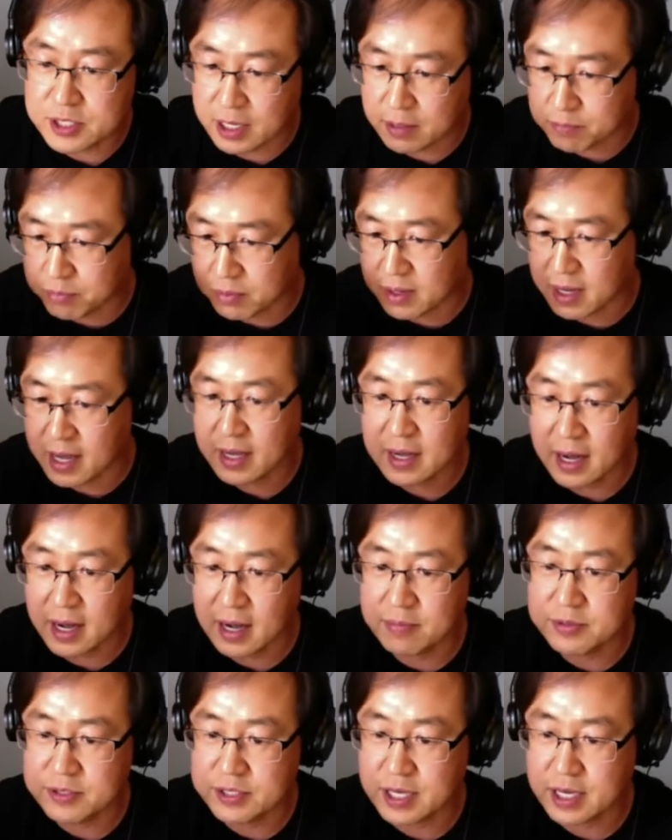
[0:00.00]
black
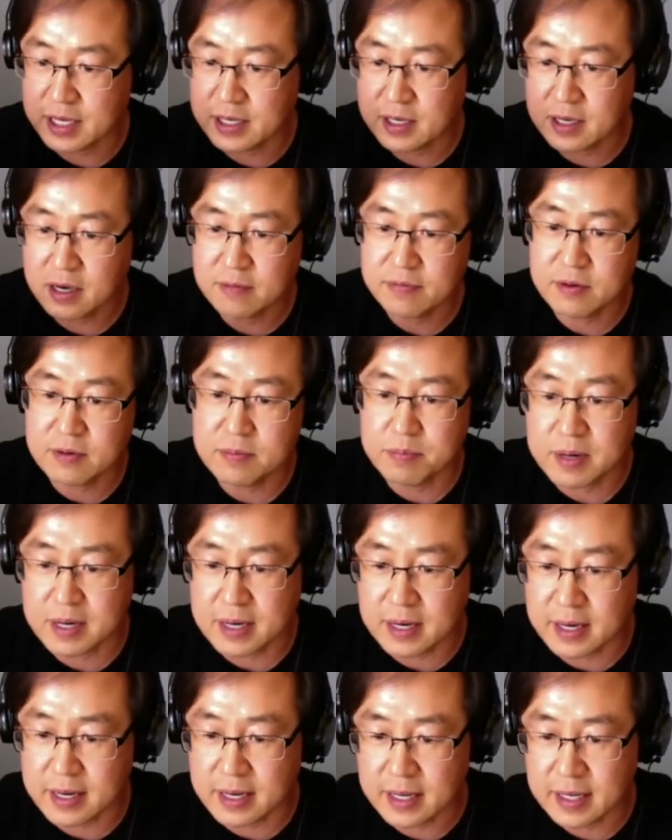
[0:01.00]
object covered
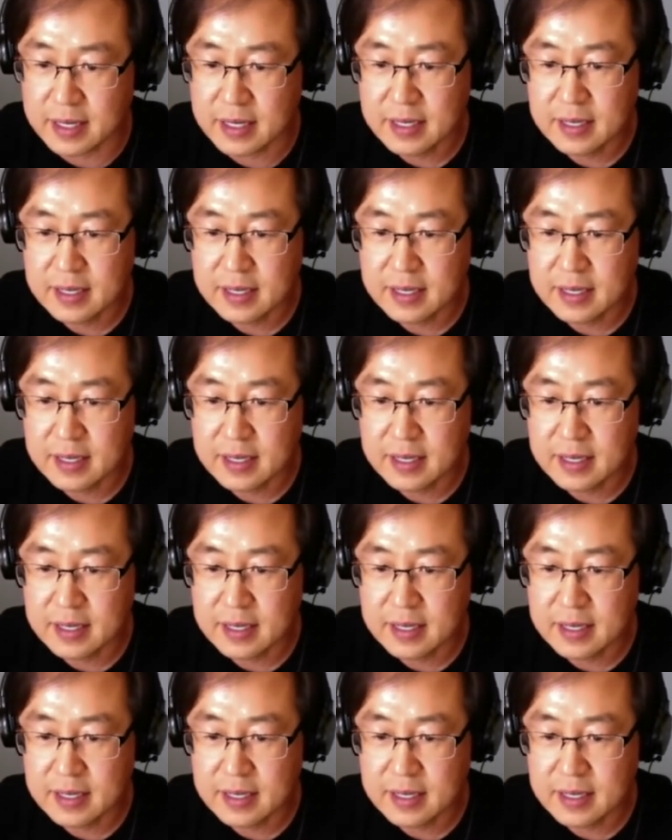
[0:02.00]
by